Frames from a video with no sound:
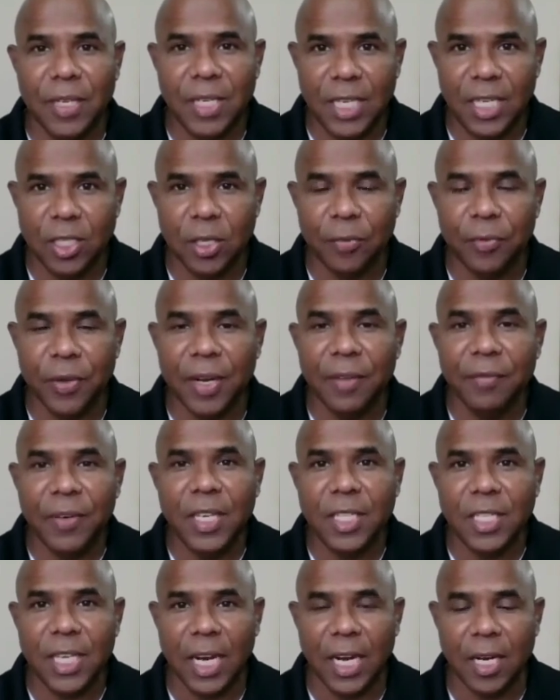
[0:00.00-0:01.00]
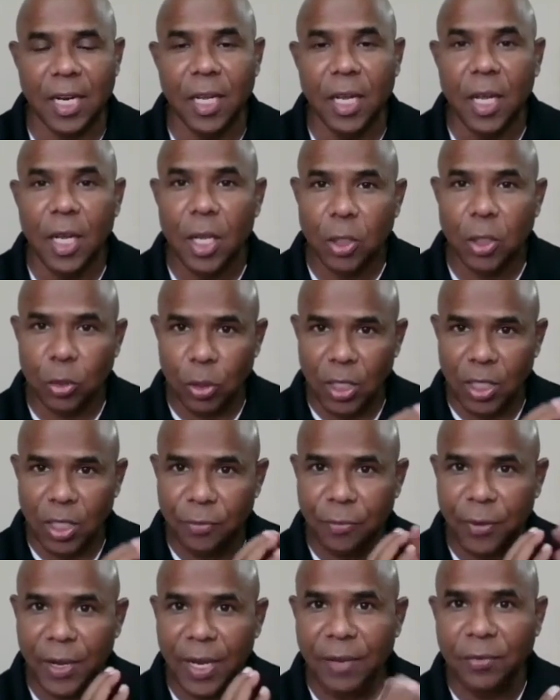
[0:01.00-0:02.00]
teacher for every child. So these
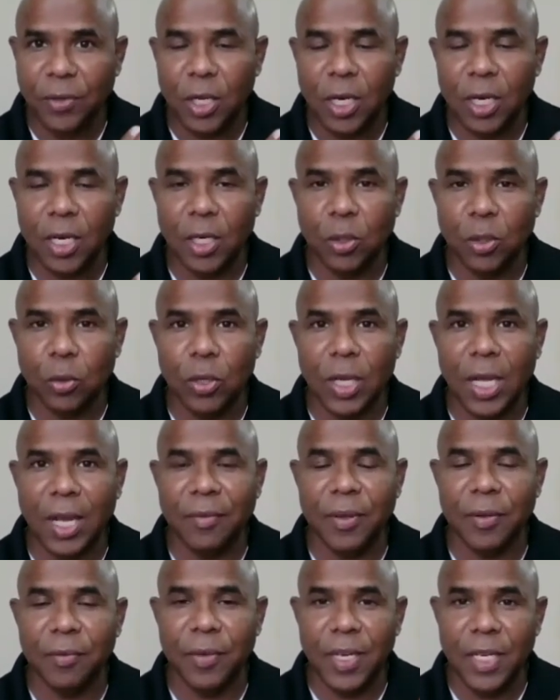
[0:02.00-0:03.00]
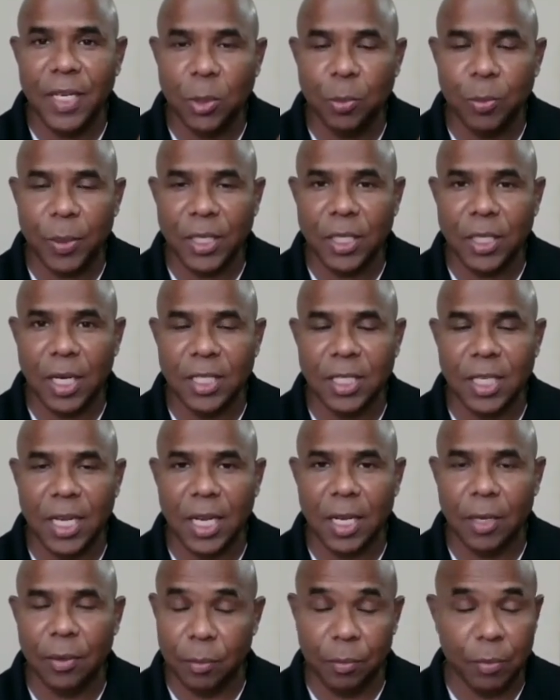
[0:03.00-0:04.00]
5 children could have a very
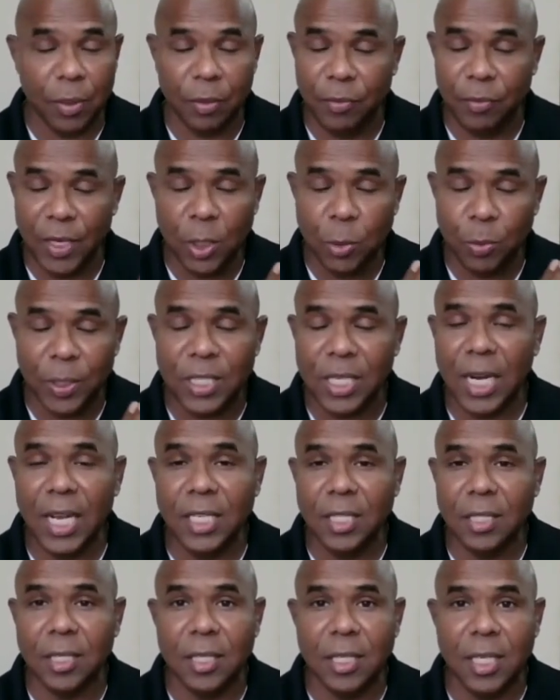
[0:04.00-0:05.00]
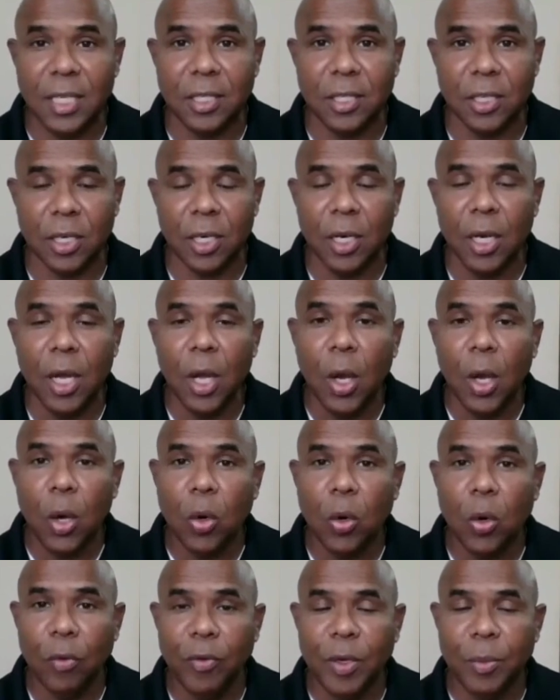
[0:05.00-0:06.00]
specialized teacher
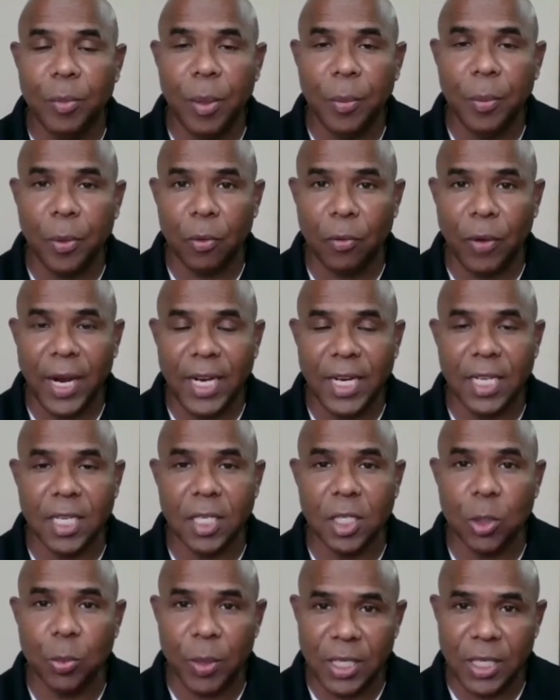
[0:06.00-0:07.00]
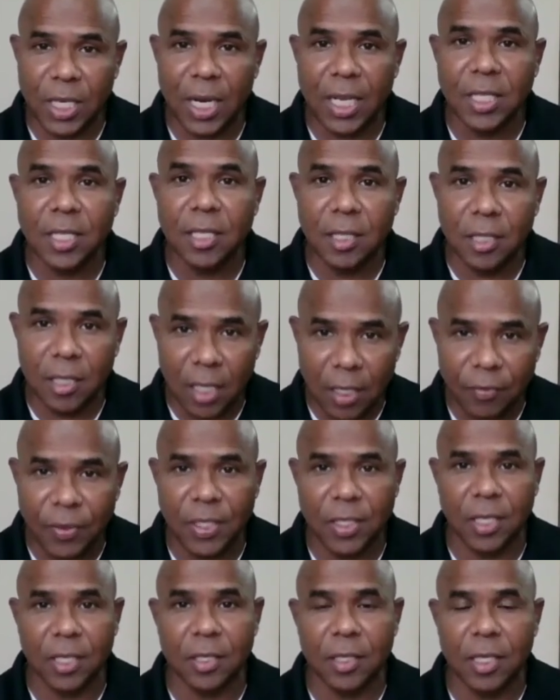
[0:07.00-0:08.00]
who would be providing specialized
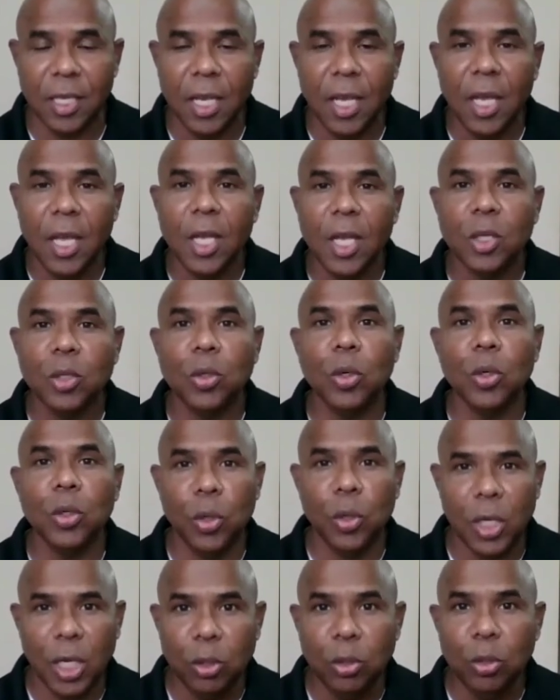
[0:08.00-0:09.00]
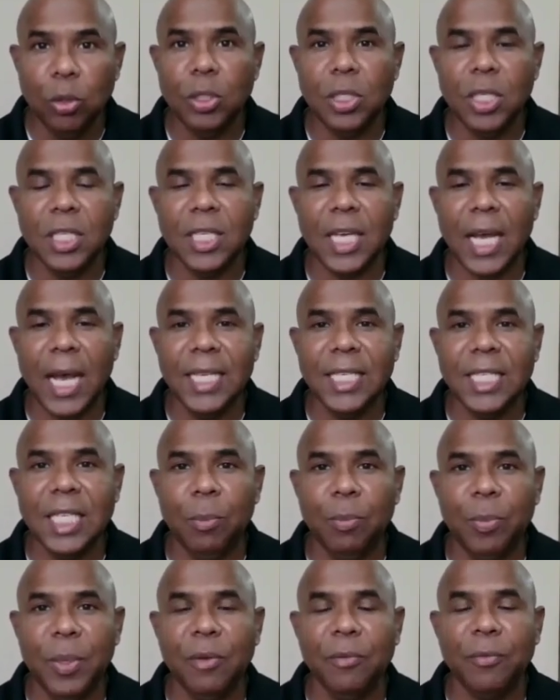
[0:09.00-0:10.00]
services. So you can use this
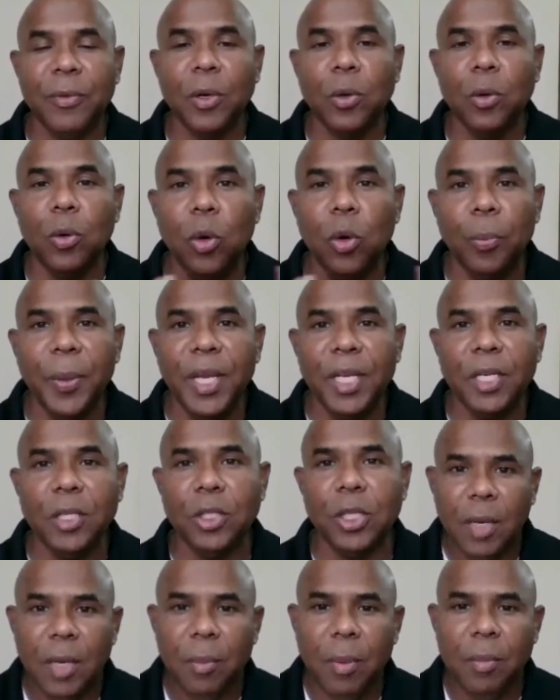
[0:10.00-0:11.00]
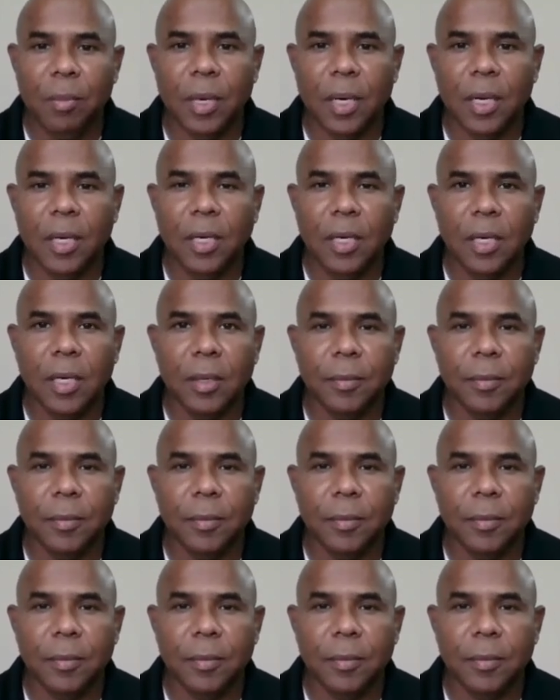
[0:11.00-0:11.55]
ICP for grouping. Remember,